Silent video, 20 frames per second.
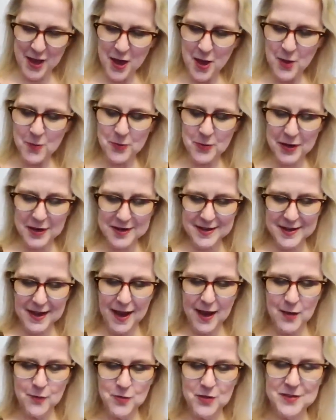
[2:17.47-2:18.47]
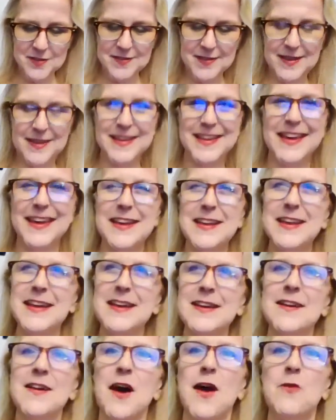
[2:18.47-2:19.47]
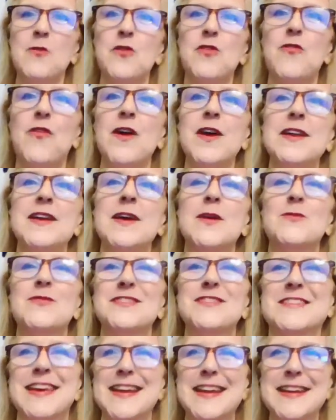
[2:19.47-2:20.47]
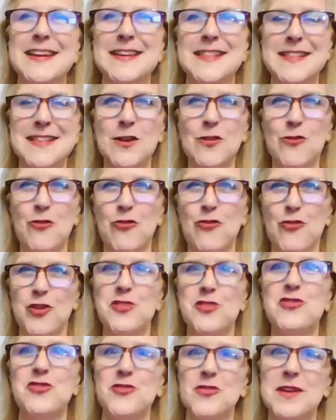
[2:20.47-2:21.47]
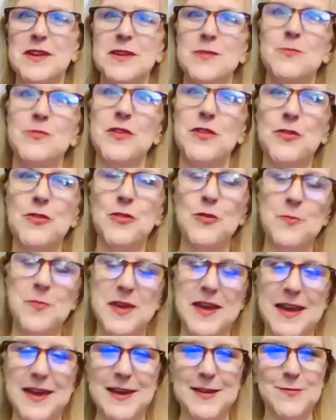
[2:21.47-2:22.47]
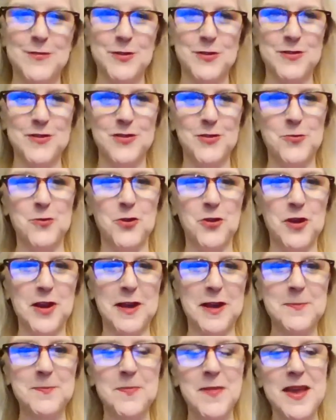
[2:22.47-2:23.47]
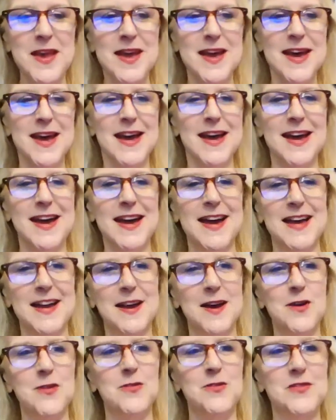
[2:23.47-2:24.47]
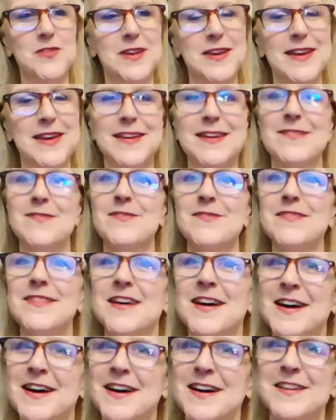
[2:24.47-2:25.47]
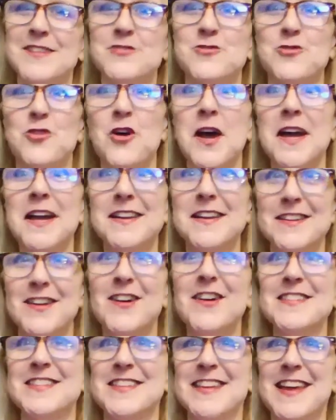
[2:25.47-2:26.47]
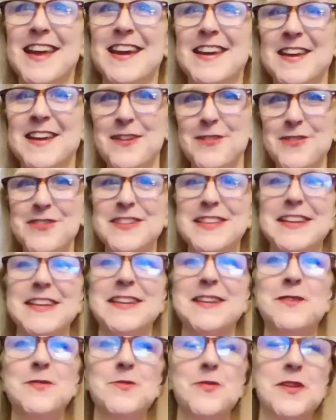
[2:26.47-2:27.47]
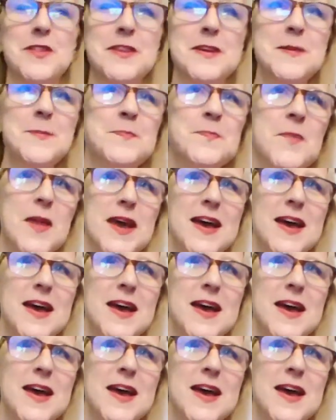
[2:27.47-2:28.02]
But I was finding I was getting a little frustrated with her behavior this morning. And I was like trying not to get irritated with it.